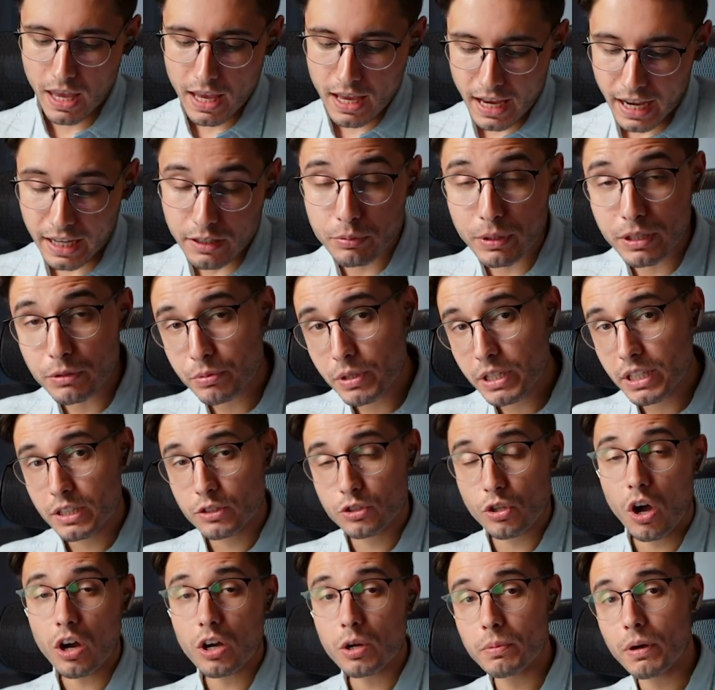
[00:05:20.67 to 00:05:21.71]
And when we
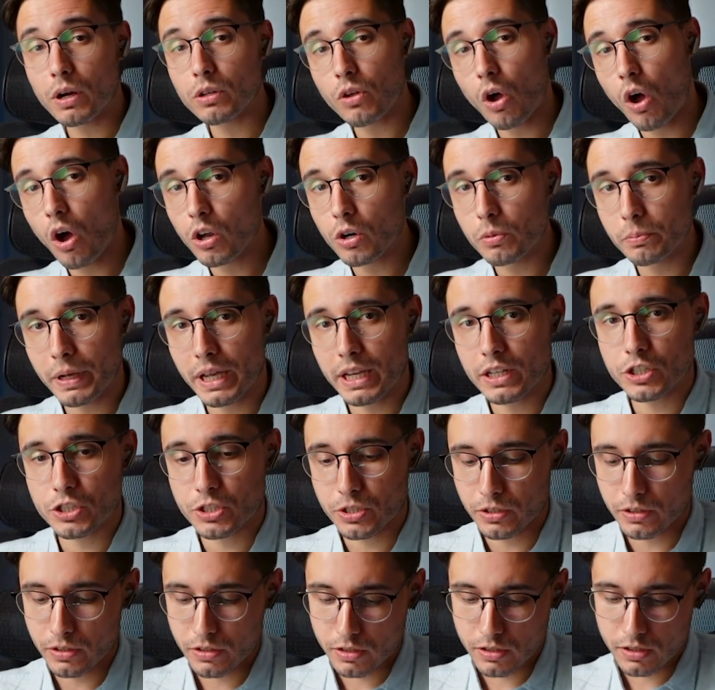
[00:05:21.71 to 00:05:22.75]
talk about
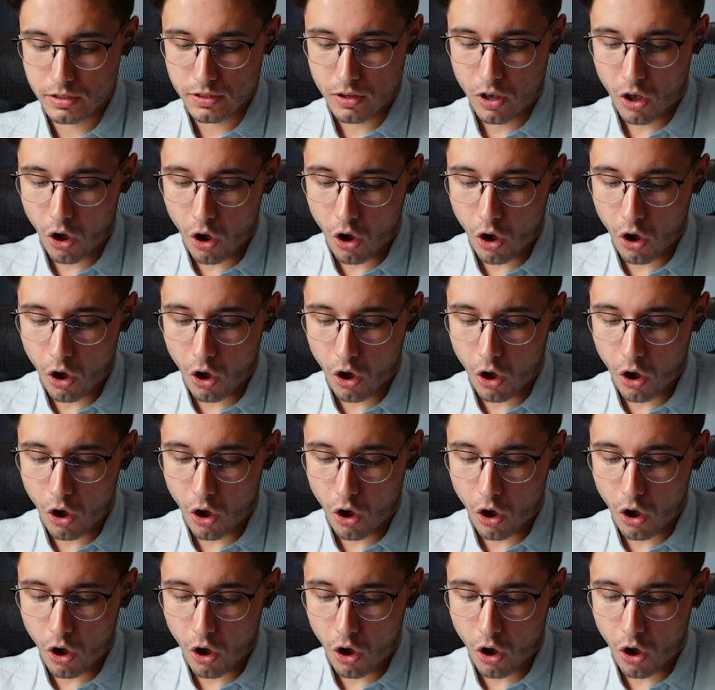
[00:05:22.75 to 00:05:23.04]
automations,